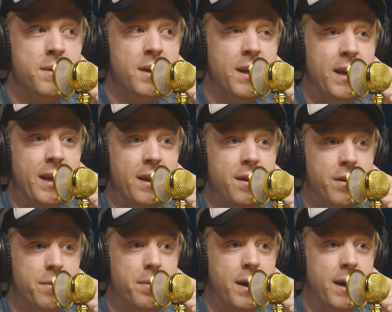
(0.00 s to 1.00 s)
heat
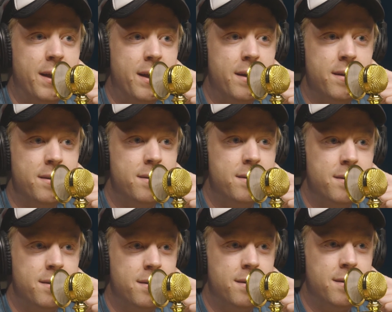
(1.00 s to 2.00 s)
your body,
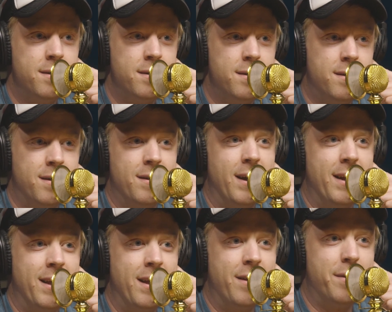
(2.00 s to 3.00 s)
or
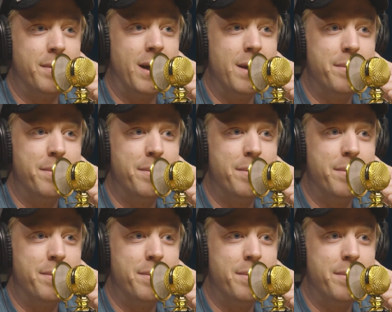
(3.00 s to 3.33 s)
not heat your body,